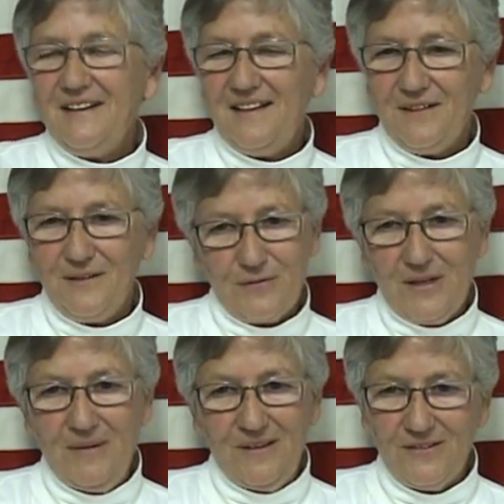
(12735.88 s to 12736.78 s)
and he had
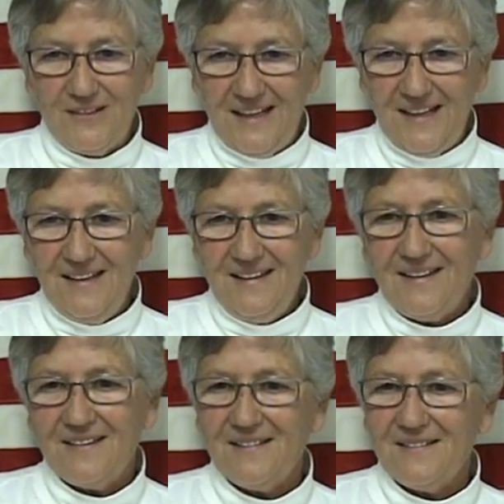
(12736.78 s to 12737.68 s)
three meals a day,
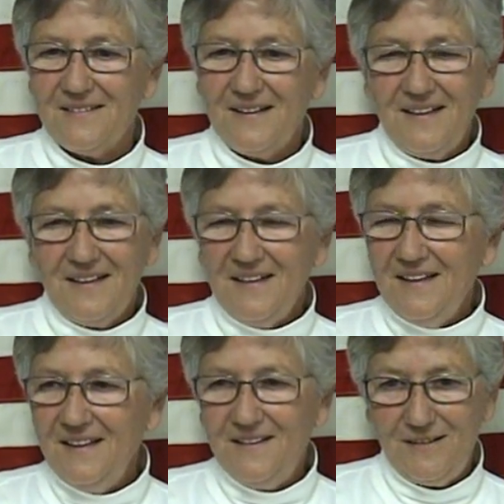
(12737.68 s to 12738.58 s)
and
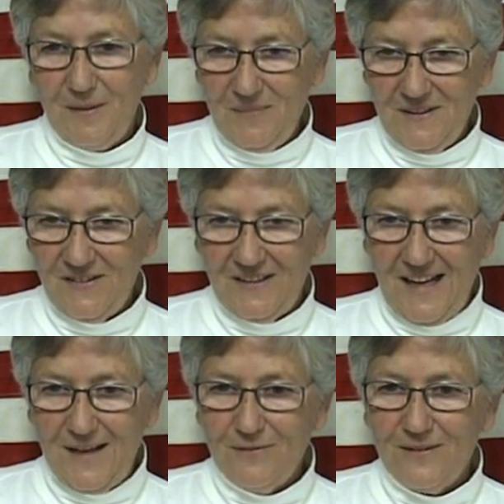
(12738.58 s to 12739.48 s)
he tipped the
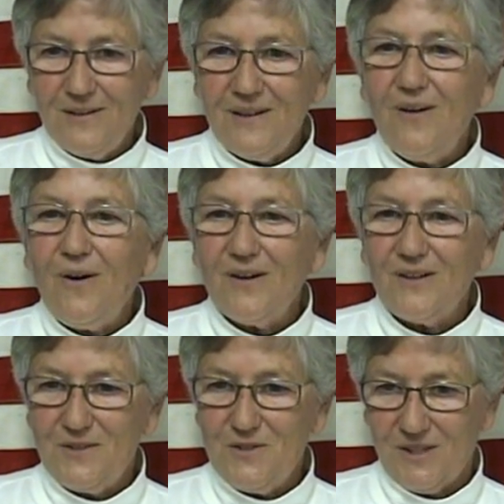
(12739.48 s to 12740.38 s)
staff, au
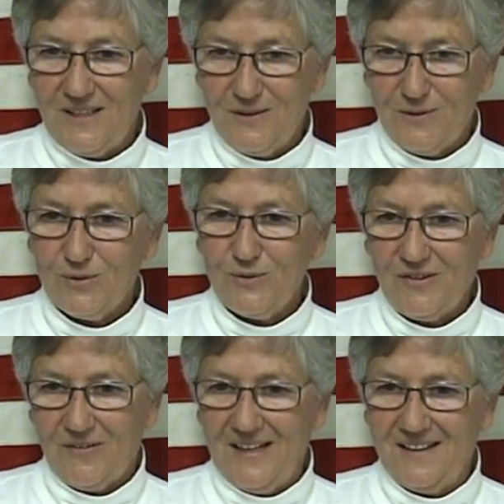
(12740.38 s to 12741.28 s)
contraire, the
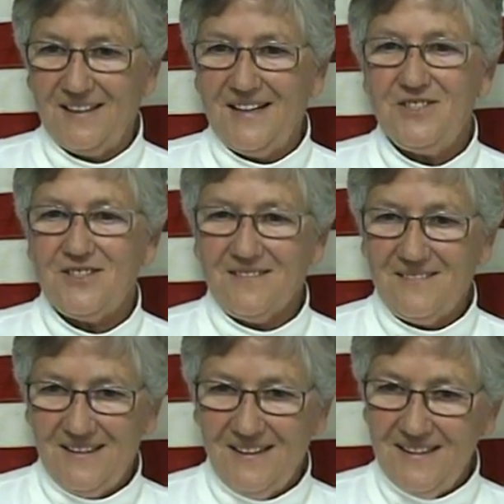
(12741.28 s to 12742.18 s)
rules and regulation.